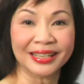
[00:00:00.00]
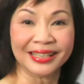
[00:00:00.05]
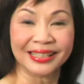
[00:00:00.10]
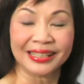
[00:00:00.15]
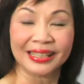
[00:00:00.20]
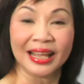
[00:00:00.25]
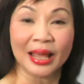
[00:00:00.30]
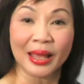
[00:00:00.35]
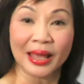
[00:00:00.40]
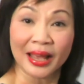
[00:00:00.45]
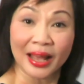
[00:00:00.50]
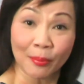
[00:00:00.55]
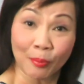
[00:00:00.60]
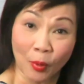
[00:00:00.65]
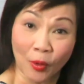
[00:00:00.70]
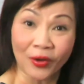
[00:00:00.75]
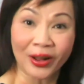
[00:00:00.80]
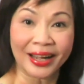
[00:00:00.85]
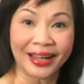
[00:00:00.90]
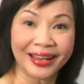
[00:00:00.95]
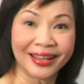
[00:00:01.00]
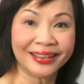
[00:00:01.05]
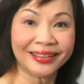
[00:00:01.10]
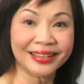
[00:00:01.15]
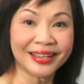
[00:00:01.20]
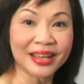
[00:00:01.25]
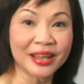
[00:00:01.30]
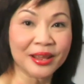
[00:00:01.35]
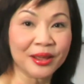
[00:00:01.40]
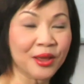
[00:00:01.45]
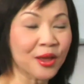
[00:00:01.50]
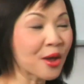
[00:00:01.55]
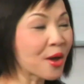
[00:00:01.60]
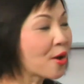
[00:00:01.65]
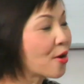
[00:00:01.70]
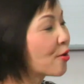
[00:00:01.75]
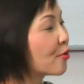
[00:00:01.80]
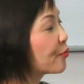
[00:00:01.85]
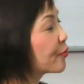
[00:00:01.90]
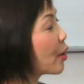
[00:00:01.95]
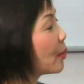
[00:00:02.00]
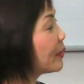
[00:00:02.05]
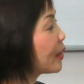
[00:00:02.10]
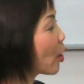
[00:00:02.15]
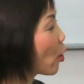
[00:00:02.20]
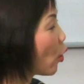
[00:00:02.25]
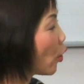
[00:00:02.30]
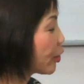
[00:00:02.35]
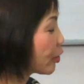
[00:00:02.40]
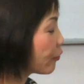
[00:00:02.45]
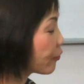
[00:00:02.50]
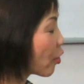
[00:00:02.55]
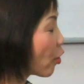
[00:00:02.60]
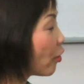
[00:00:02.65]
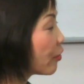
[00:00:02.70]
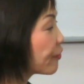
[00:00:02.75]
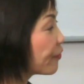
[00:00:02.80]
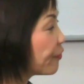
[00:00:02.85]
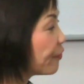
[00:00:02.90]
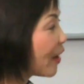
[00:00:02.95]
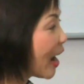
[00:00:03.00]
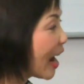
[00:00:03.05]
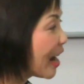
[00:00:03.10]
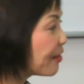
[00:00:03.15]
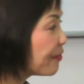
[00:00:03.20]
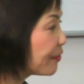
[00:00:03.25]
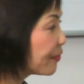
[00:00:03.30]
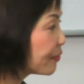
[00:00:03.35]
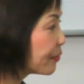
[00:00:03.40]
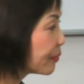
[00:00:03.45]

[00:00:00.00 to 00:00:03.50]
this more clearly from the chord of chord 5